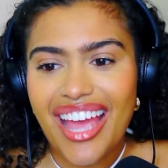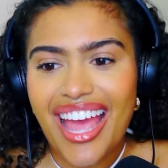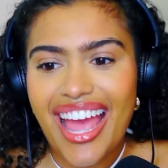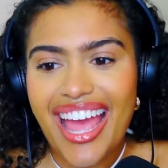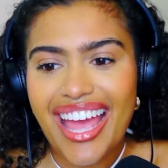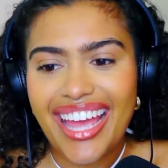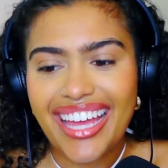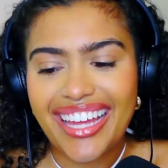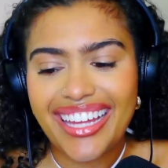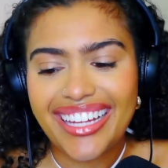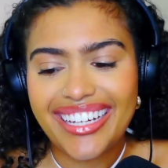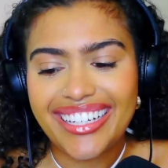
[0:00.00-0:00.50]

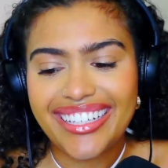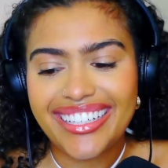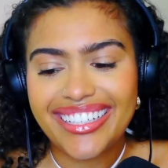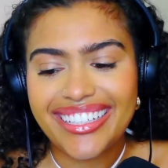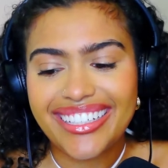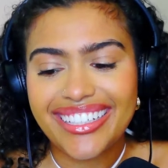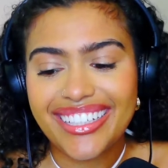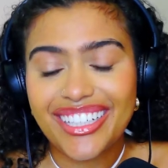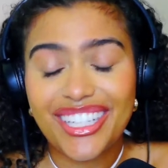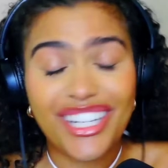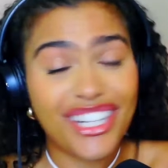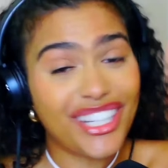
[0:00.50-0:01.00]
And
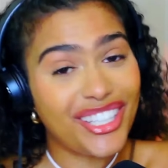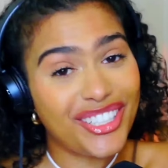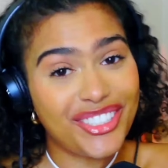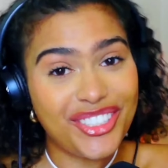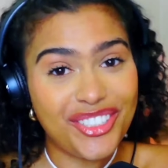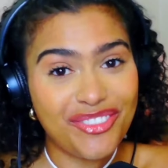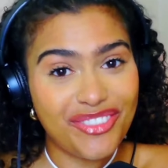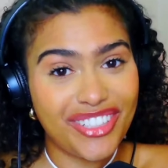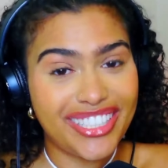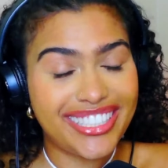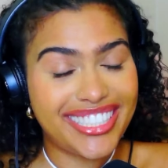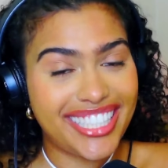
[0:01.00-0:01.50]
girl,
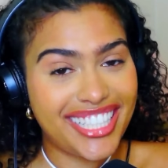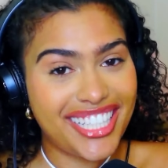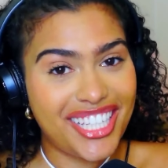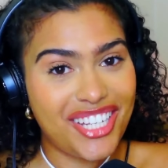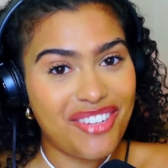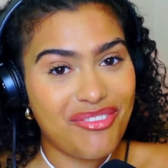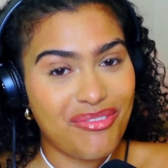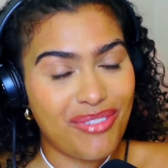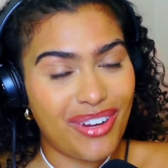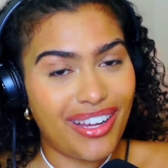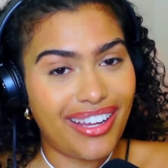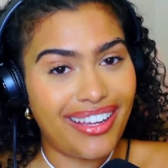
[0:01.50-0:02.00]
you
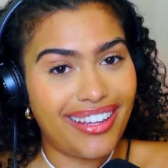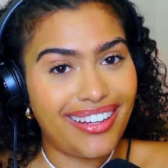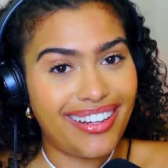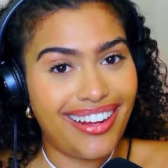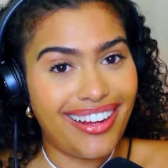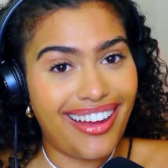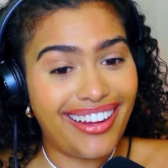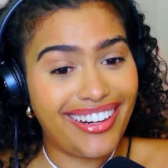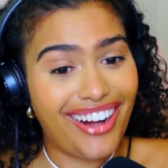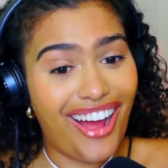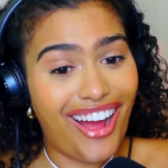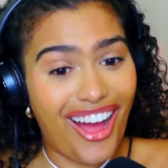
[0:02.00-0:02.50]
recently went
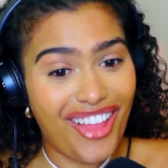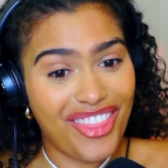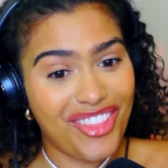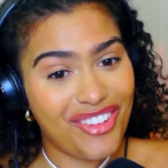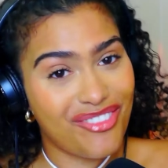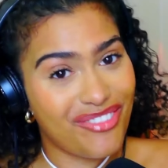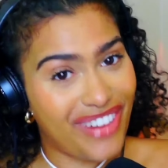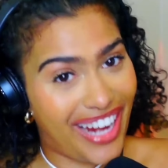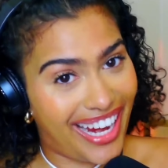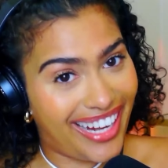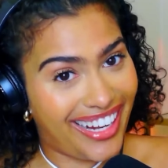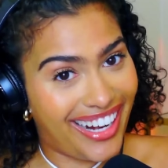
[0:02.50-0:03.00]
on
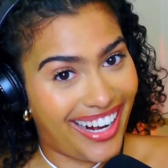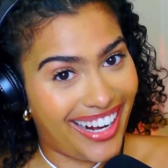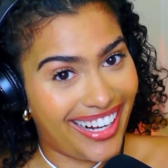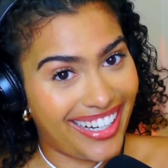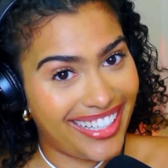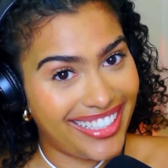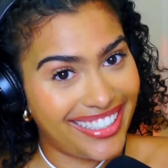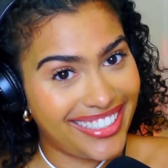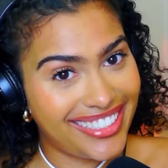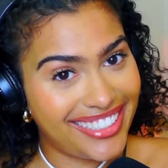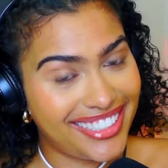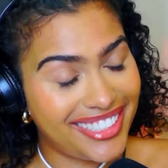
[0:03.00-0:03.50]
the
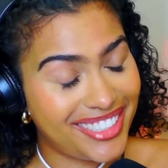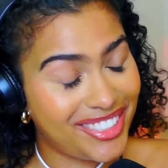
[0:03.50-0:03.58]
radar.